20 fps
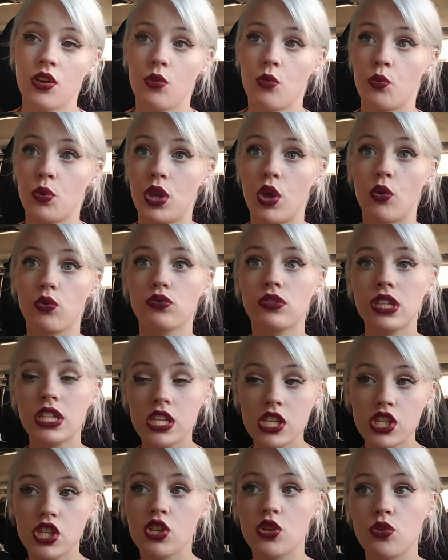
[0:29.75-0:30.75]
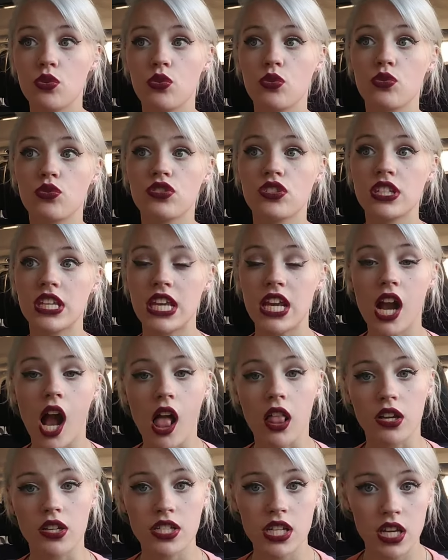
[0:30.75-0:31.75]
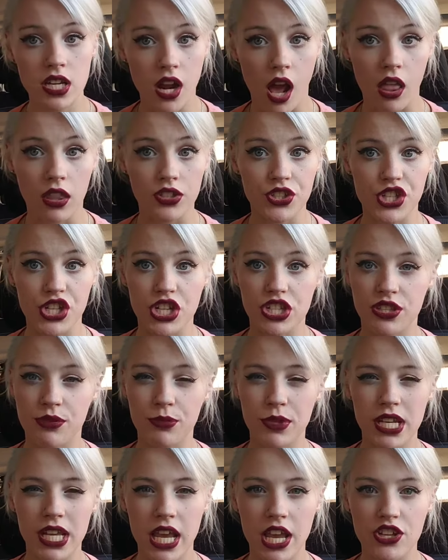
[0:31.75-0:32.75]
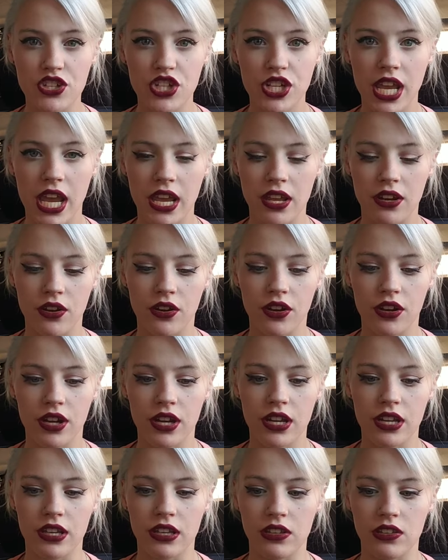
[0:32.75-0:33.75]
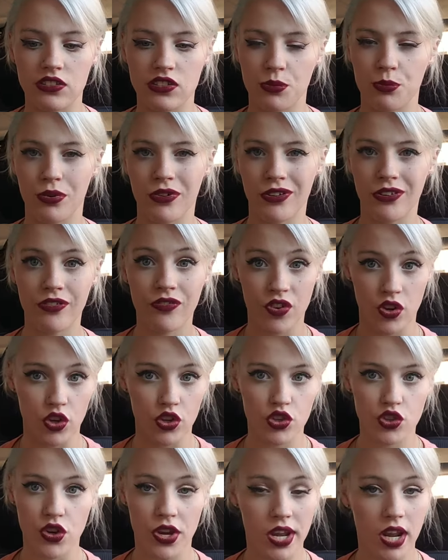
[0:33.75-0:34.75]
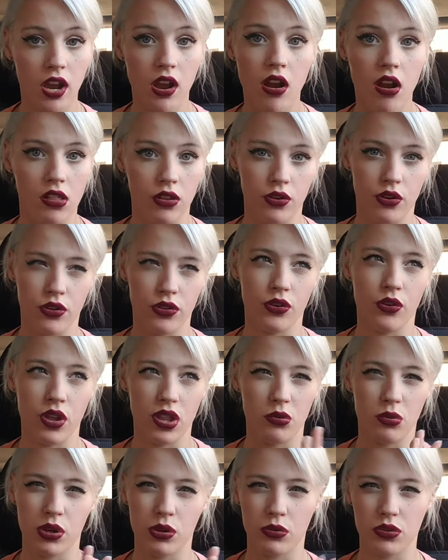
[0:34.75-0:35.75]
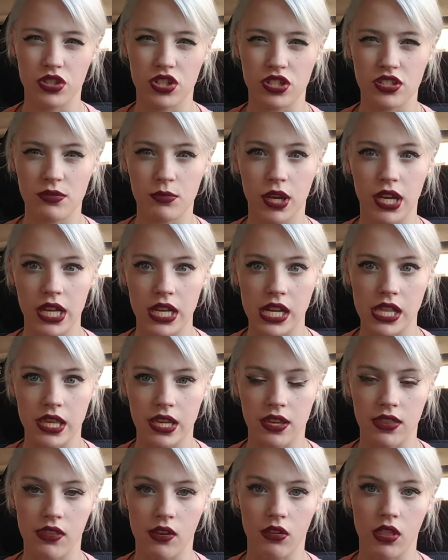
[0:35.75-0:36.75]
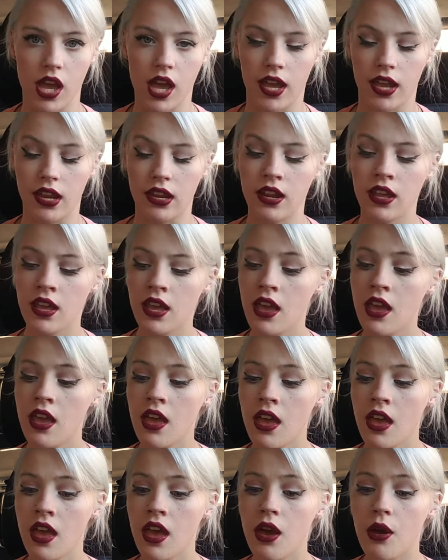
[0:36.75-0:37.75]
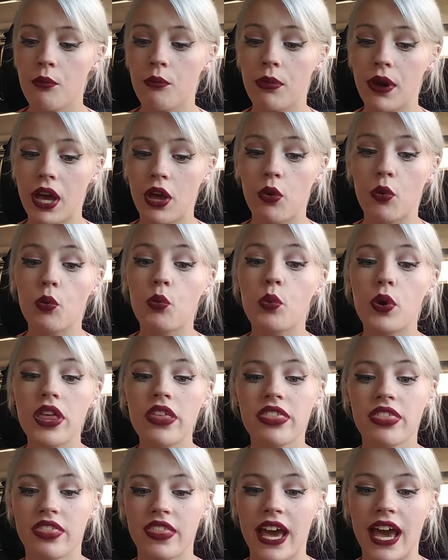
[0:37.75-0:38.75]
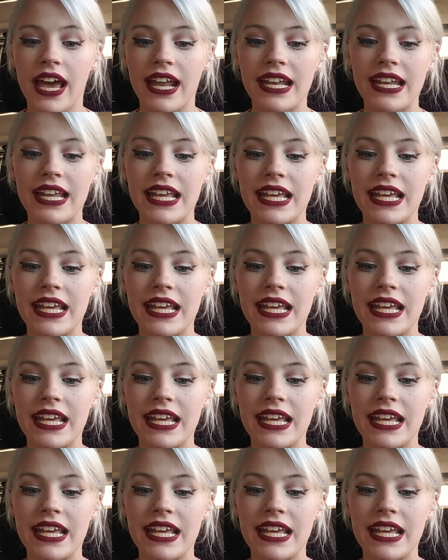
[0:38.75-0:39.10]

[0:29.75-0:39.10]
We only use Ecollar technologies. The Mini Educator is a preferred training collar, although I'll work with just about anything in their line. But with that,